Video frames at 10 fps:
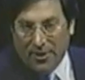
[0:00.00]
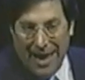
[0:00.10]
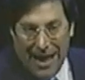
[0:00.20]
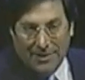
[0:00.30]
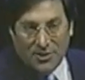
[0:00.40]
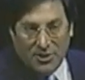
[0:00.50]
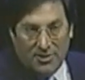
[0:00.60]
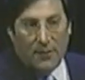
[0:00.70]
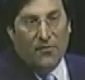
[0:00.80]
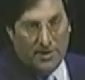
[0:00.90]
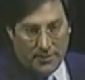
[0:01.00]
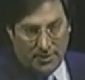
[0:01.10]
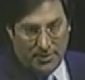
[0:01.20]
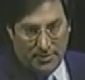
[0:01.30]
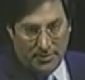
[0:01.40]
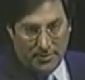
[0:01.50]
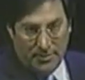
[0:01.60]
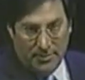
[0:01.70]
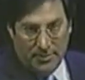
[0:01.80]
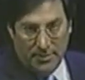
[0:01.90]
The callous indifference
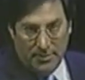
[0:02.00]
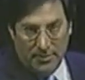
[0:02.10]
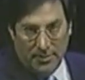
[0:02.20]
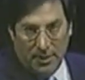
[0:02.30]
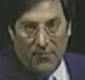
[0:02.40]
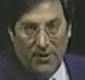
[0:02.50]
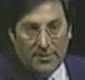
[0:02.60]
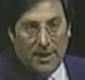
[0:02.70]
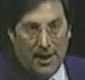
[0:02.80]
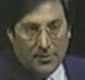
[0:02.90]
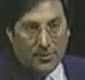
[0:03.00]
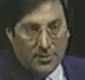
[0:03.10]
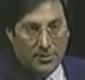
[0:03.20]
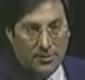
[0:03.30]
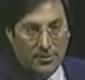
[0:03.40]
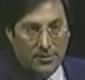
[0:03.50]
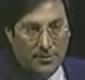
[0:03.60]
of these doctors